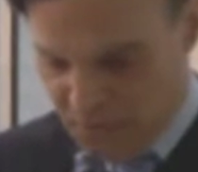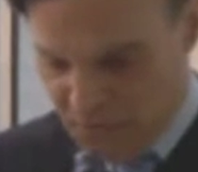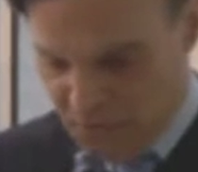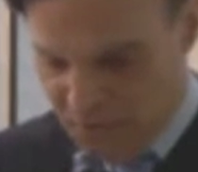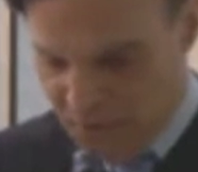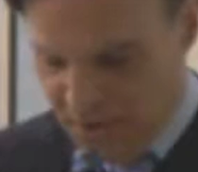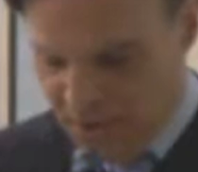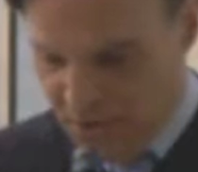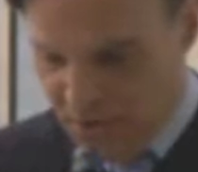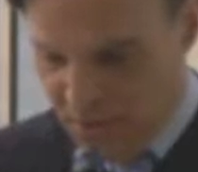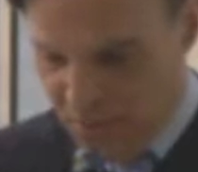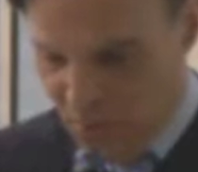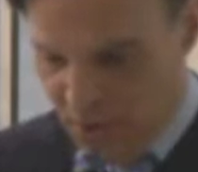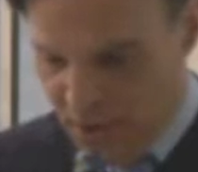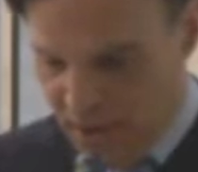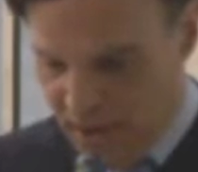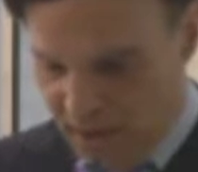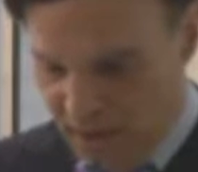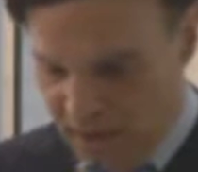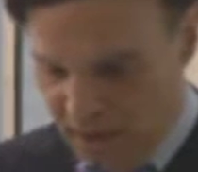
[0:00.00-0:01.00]
Senator
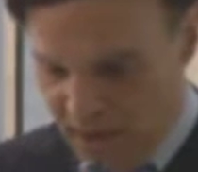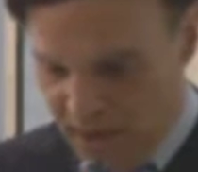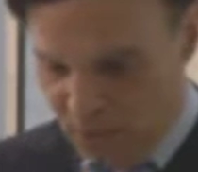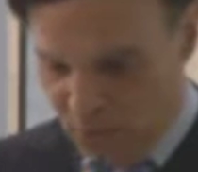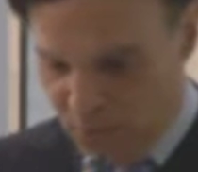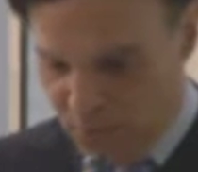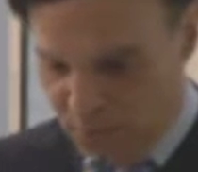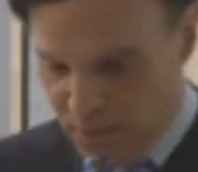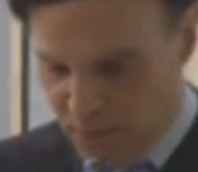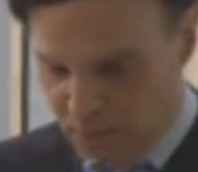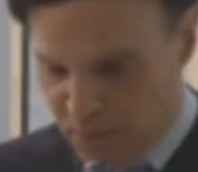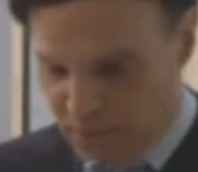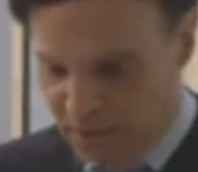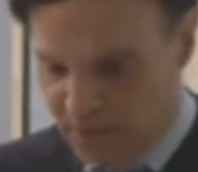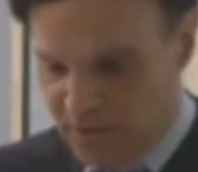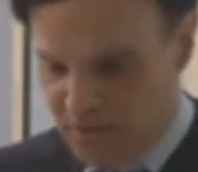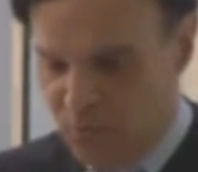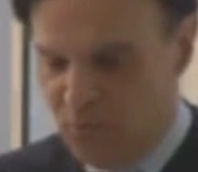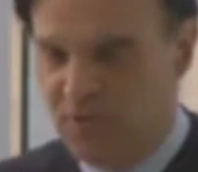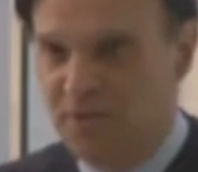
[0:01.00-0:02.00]
Moynihan would be
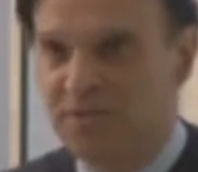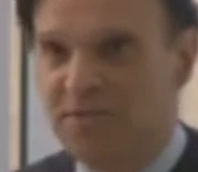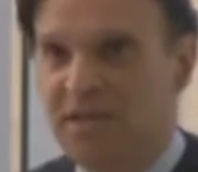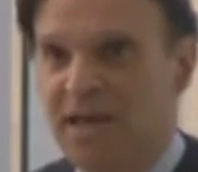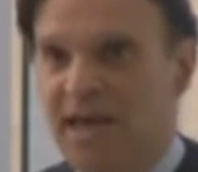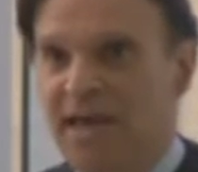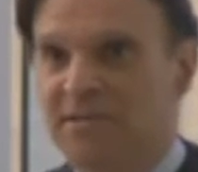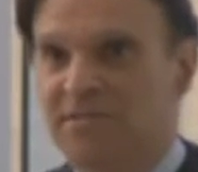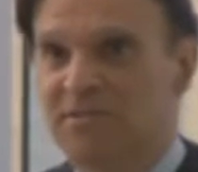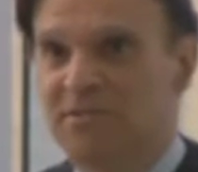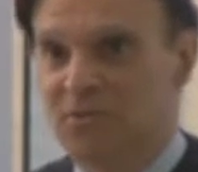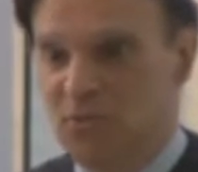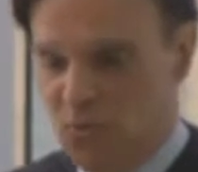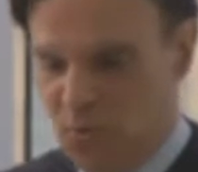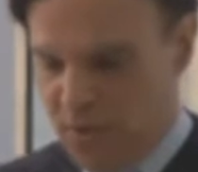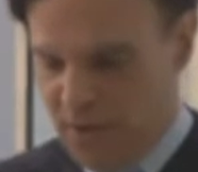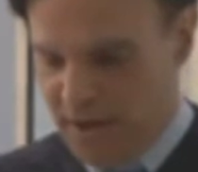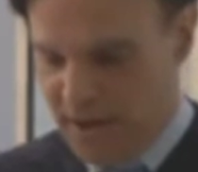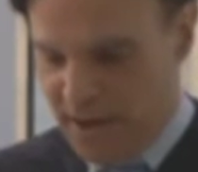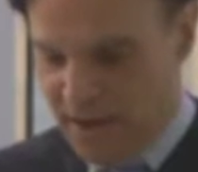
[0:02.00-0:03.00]
pleased with the Jackson
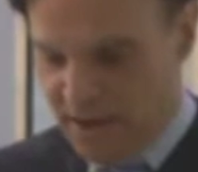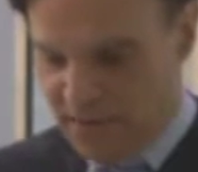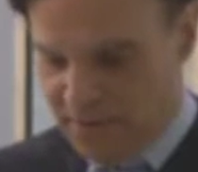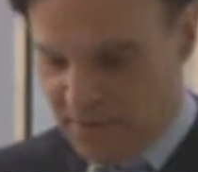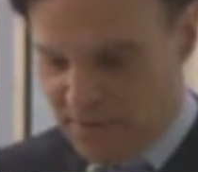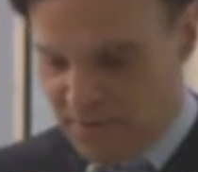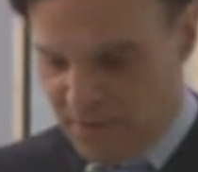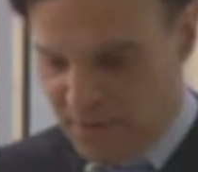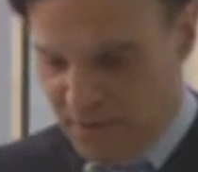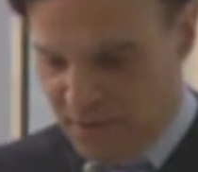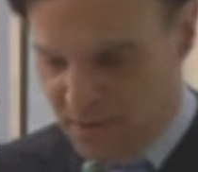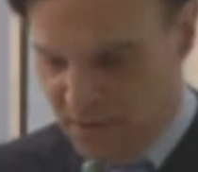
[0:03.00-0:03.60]
Courthouse